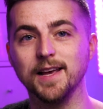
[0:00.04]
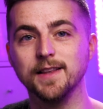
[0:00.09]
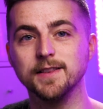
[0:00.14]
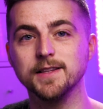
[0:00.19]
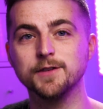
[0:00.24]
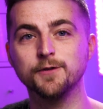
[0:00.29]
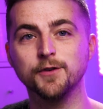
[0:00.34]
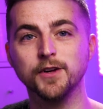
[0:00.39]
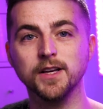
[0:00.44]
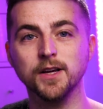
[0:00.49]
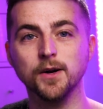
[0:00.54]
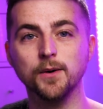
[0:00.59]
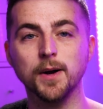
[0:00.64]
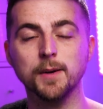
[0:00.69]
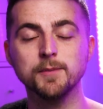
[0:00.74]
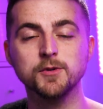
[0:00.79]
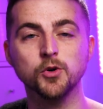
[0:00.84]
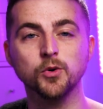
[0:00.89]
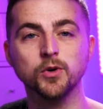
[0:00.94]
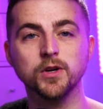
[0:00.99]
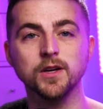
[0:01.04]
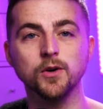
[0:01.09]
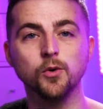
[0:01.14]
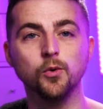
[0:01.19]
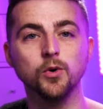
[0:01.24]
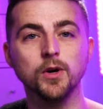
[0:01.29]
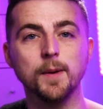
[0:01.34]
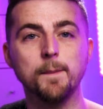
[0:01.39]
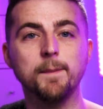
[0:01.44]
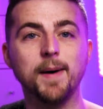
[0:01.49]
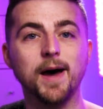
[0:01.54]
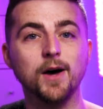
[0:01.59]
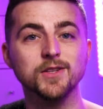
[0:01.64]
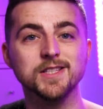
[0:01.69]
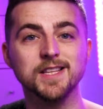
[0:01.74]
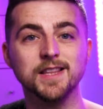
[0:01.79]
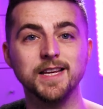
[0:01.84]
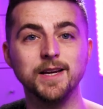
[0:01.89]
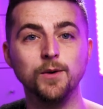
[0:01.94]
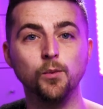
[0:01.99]
In this video, I'm talking all about
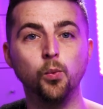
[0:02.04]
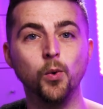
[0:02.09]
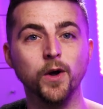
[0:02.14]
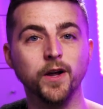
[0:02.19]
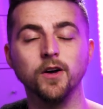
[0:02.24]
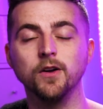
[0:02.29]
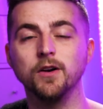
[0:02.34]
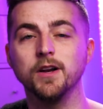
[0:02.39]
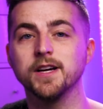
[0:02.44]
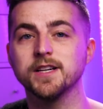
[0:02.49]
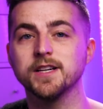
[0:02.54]
the wiggle